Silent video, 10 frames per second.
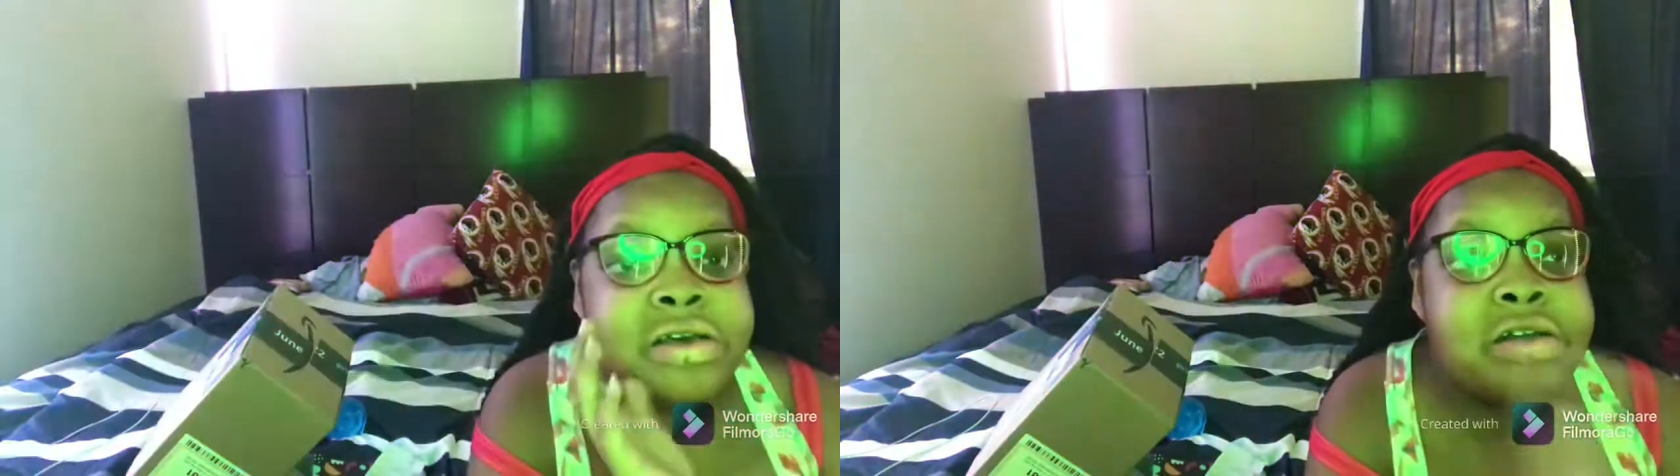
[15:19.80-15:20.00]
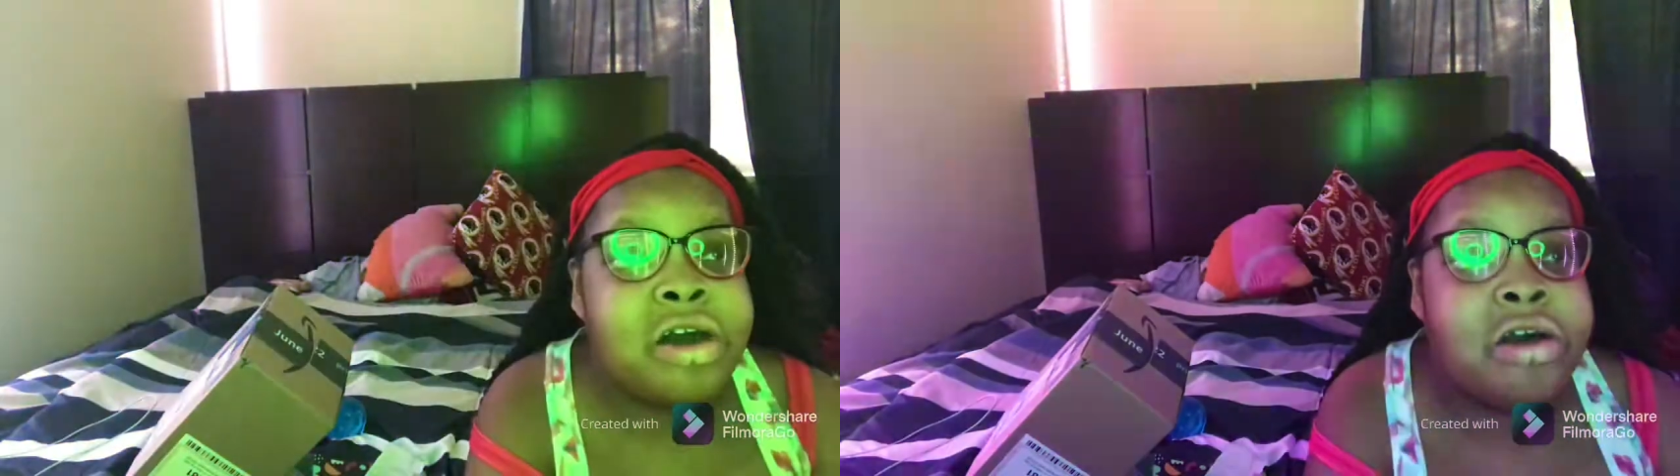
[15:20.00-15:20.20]

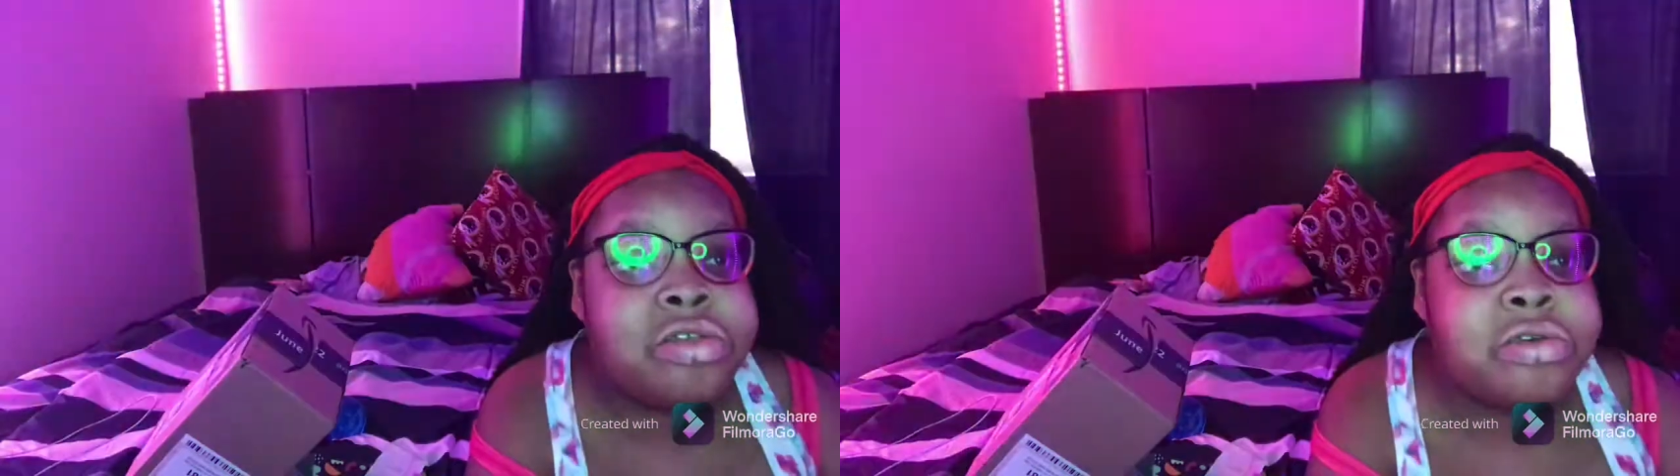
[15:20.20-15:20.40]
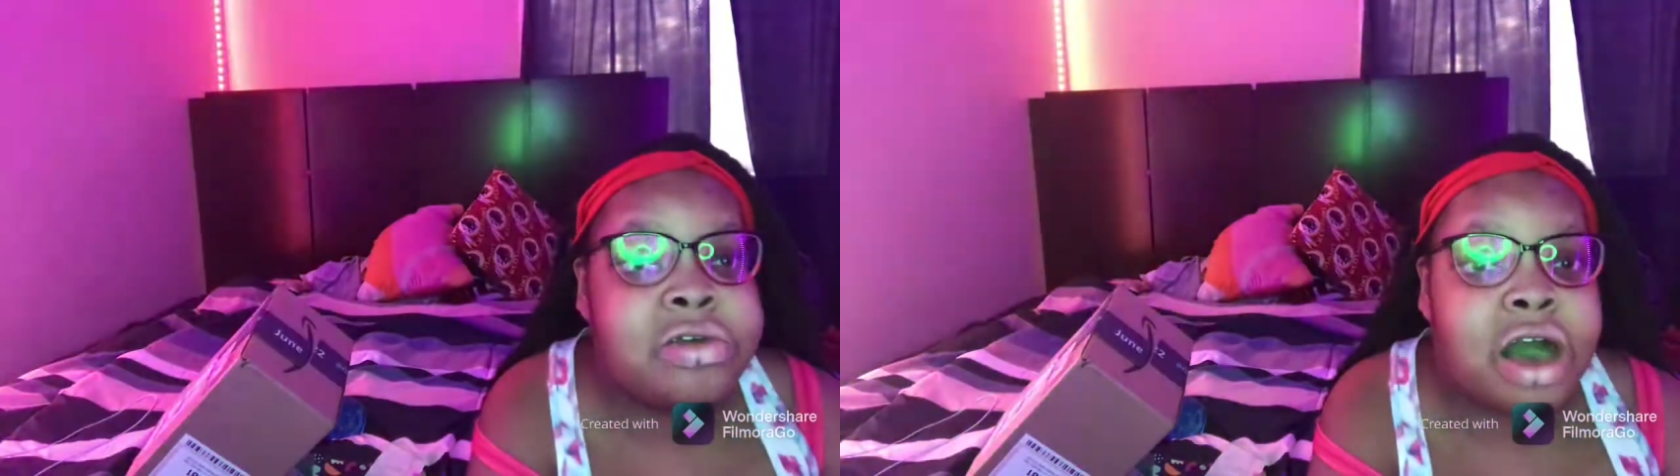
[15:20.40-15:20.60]
go
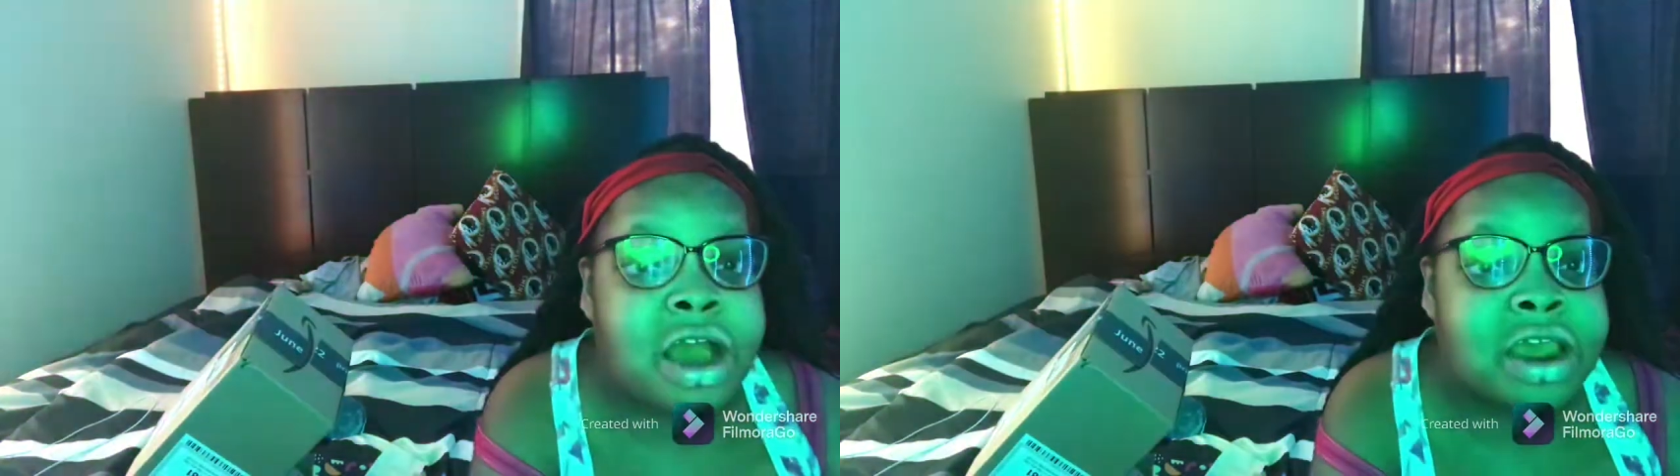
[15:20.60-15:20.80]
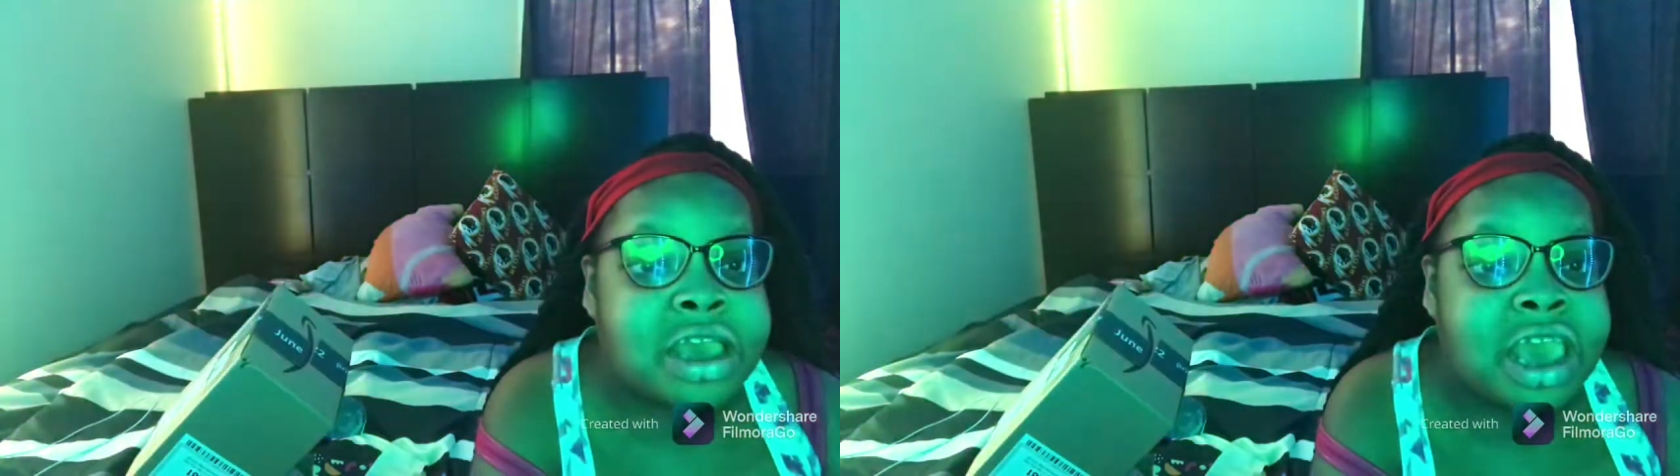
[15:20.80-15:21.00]
to
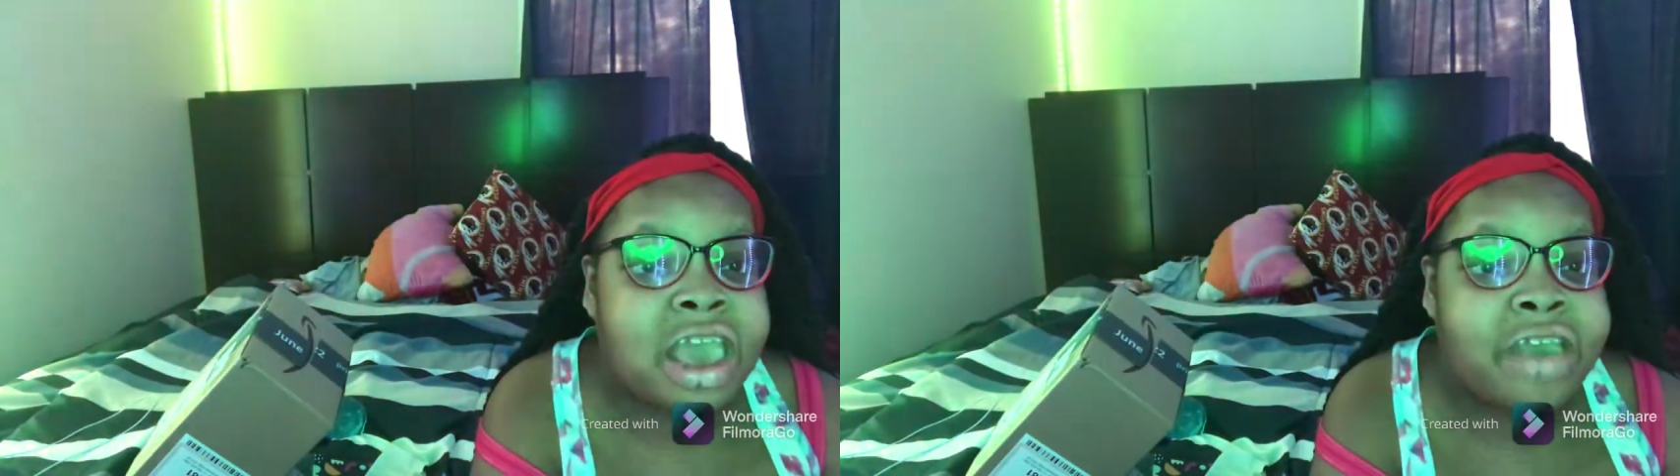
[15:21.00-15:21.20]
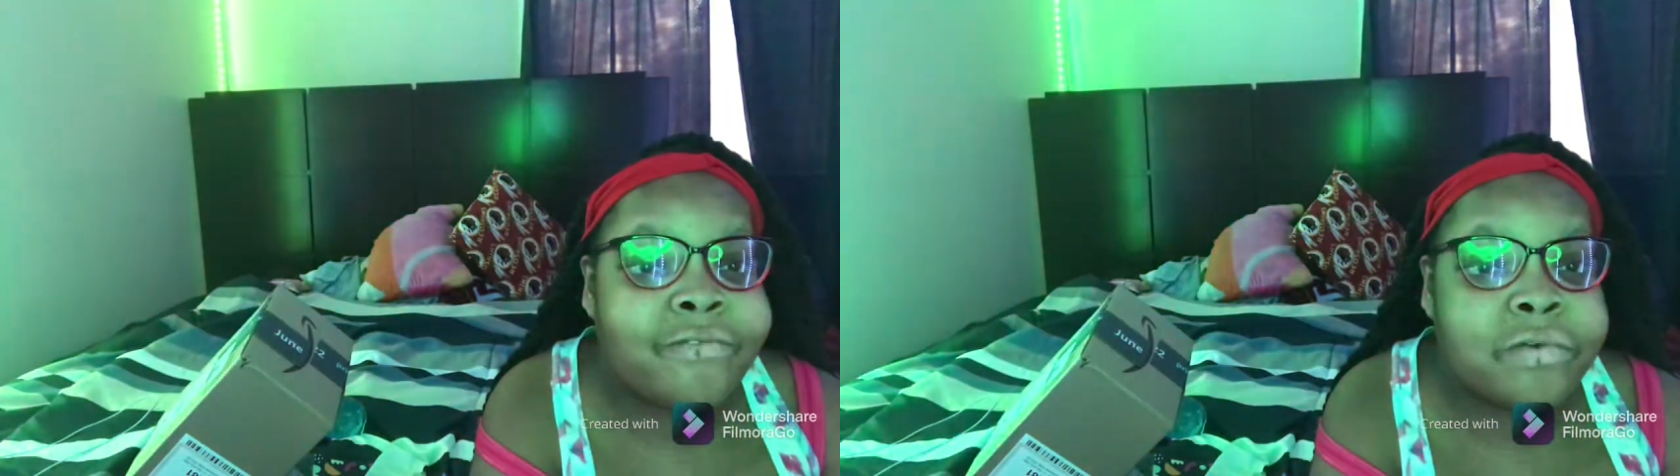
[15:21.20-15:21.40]

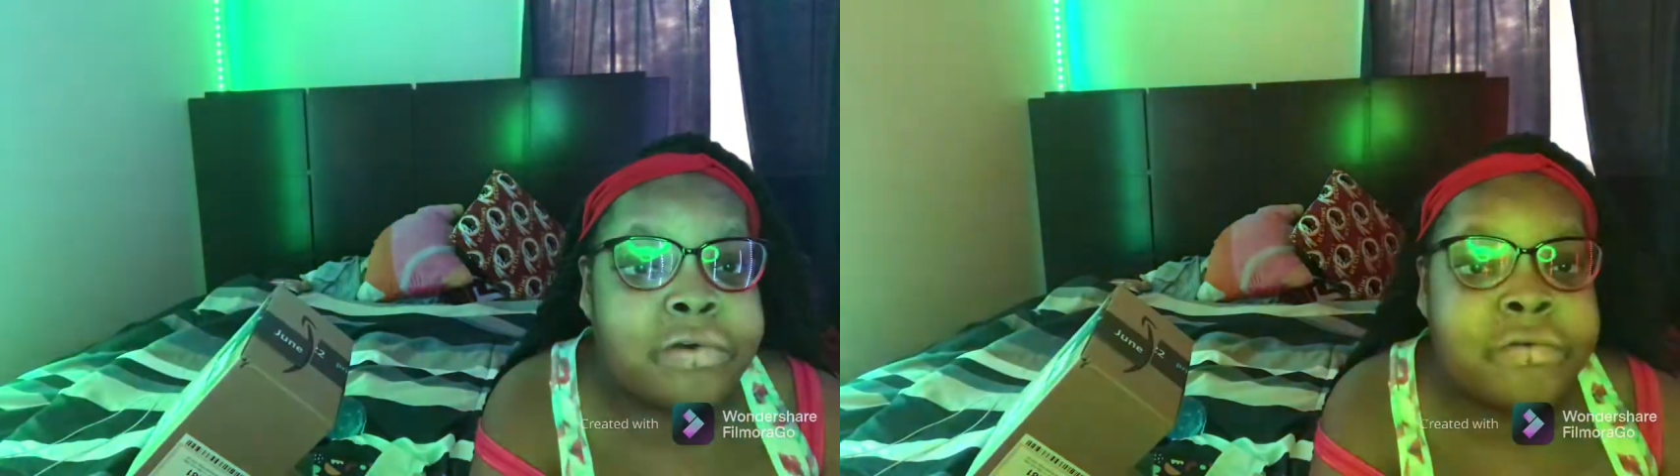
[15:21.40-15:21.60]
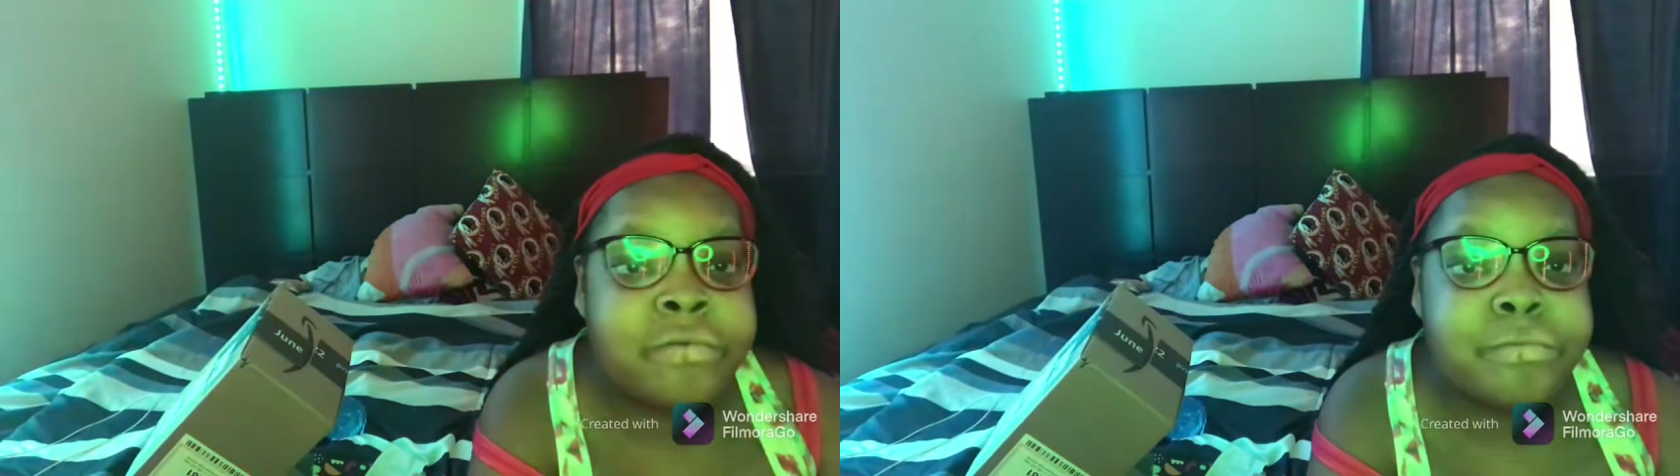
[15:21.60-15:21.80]
arcade
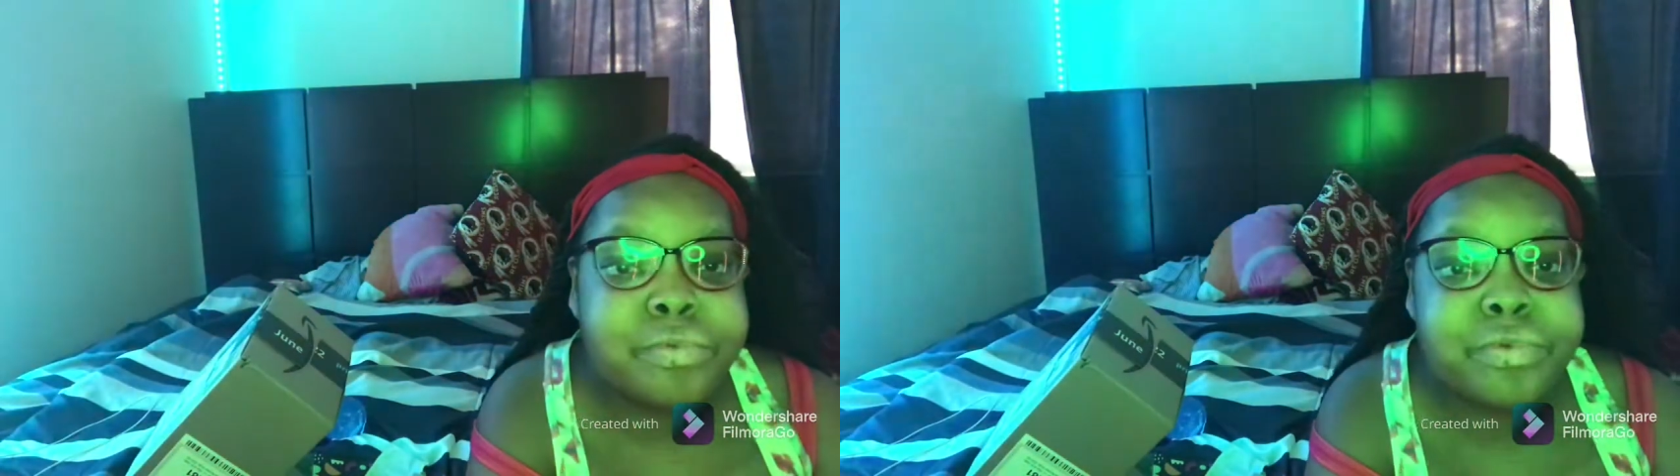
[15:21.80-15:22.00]
rooms,